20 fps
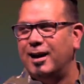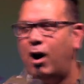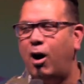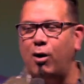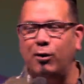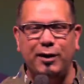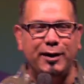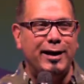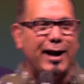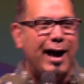
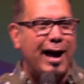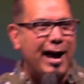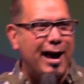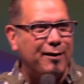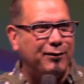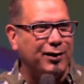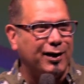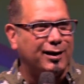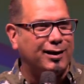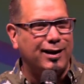Only to
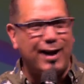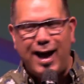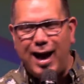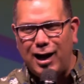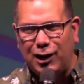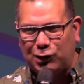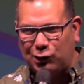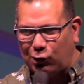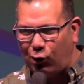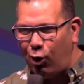have the
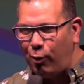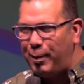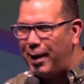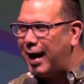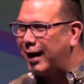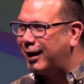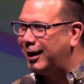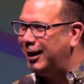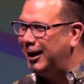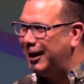clouds roll
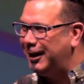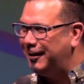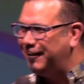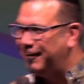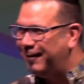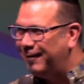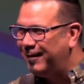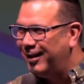back in.